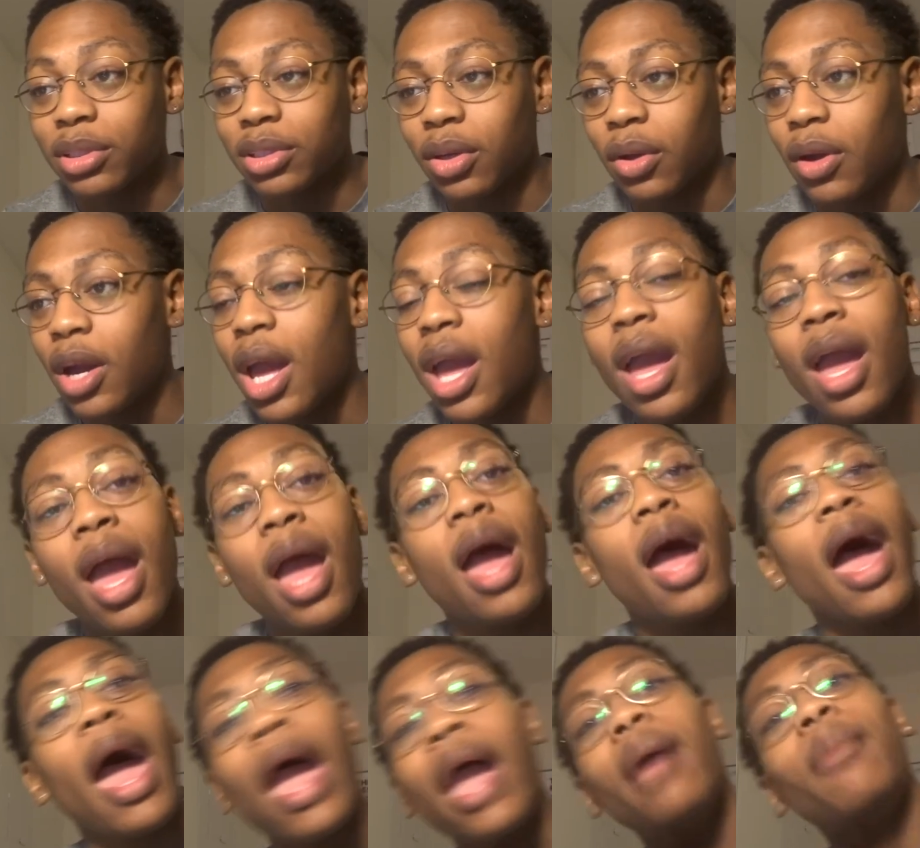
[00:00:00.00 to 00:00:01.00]
So,
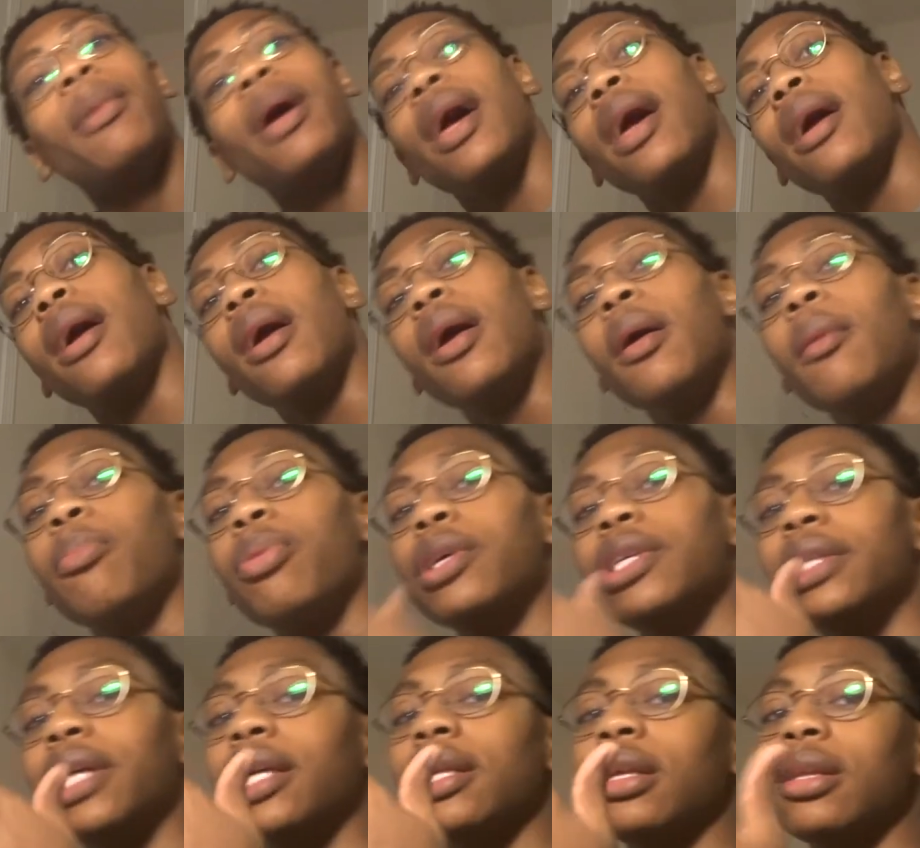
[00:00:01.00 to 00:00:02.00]
hey, man,
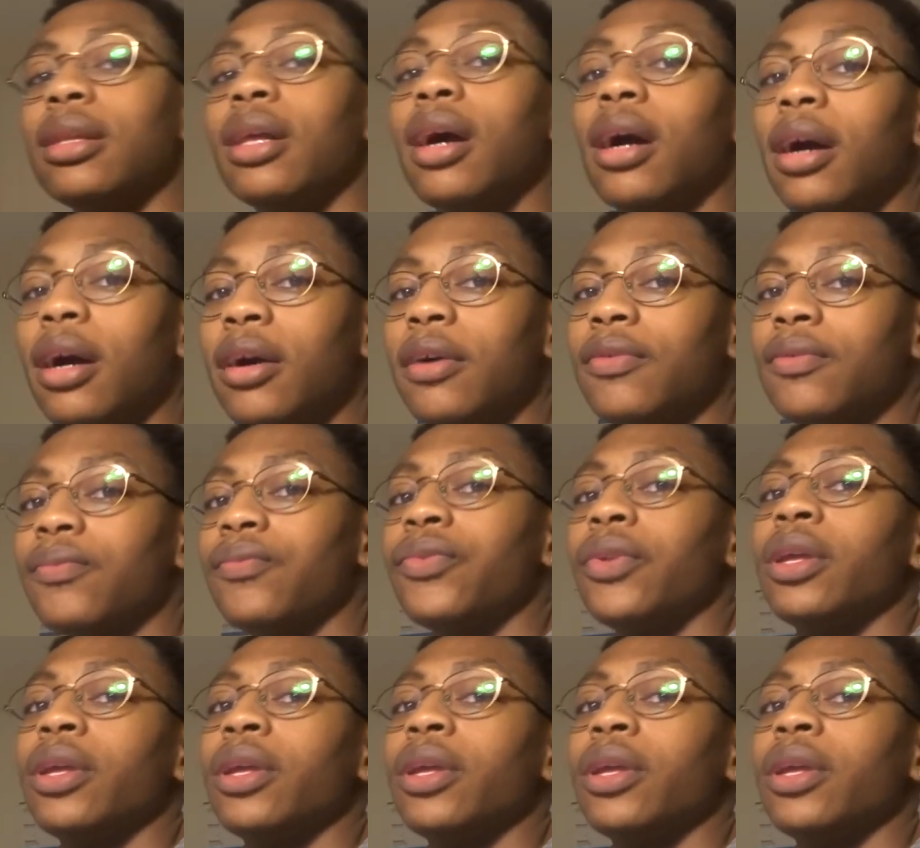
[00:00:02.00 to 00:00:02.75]
appreciate the love.